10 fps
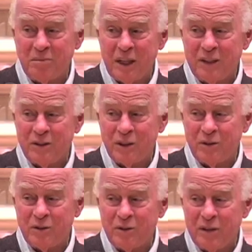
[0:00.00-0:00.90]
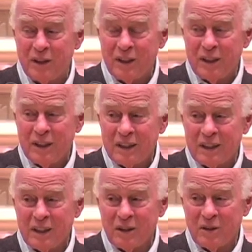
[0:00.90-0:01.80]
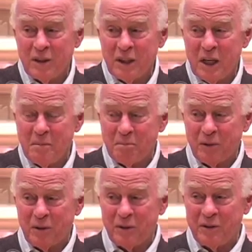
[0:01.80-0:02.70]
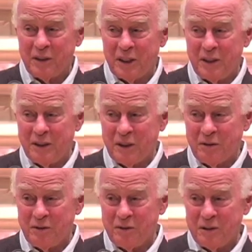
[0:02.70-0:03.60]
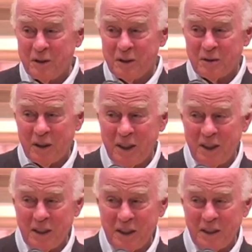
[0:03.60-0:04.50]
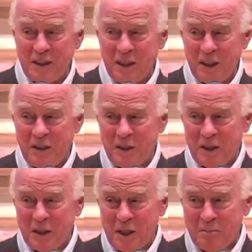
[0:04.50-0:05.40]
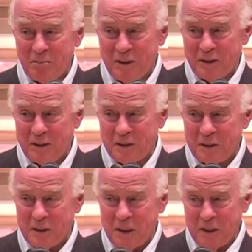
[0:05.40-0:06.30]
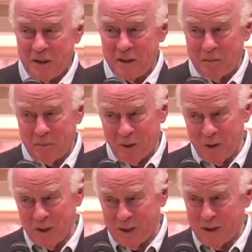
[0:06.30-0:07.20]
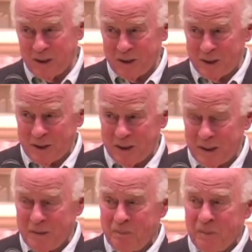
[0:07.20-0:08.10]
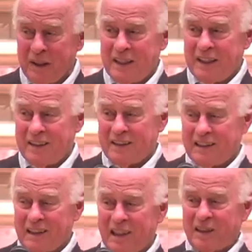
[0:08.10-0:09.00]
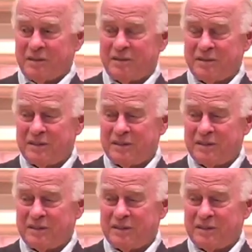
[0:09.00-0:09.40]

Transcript: make no little green apples, and it don't rain in Indianapolis in the morning. It's love